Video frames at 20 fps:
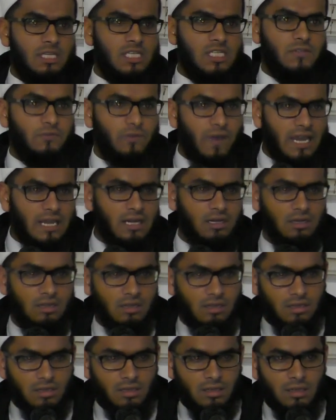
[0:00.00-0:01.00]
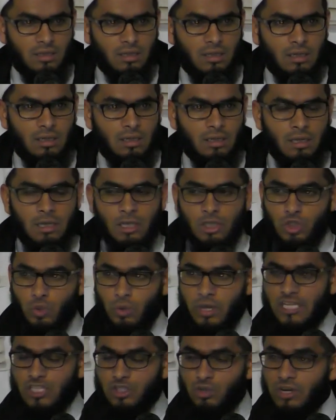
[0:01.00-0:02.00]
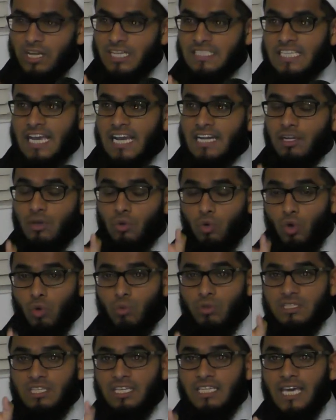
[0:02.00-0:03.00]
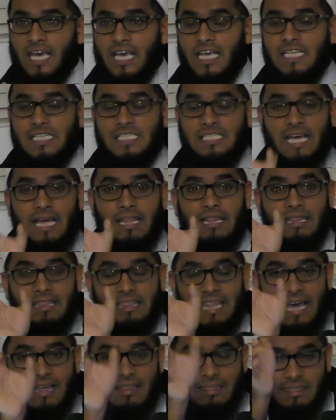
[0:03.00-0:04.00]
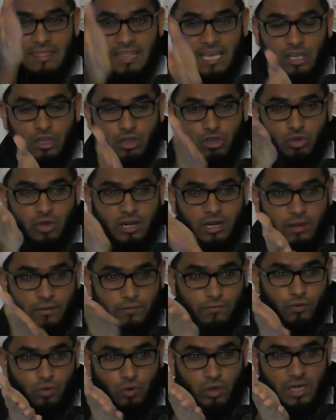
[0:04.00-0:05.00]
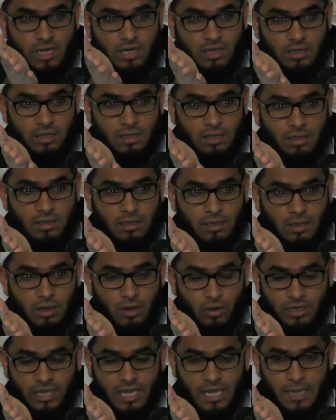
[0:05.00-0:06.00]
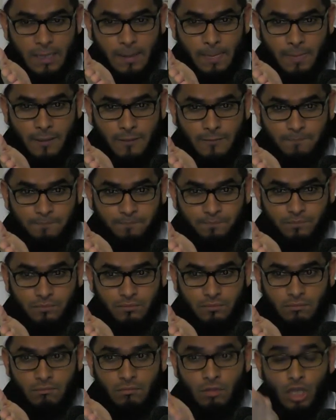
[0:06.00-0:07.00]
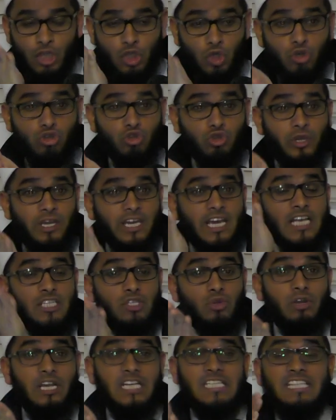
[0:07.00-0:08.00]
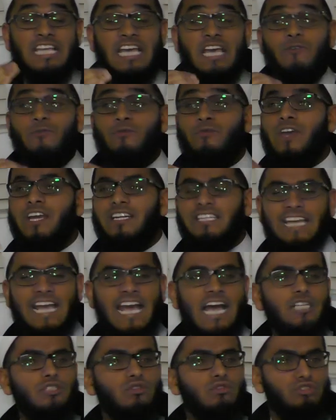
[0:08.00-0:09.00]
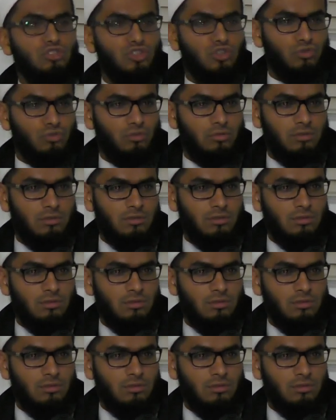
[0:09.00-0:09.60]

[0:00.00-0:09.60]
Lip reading: this is fine. So it's not exactly always the case that that thing you're trying to avoid, okay, your trigger is the effect it has on you.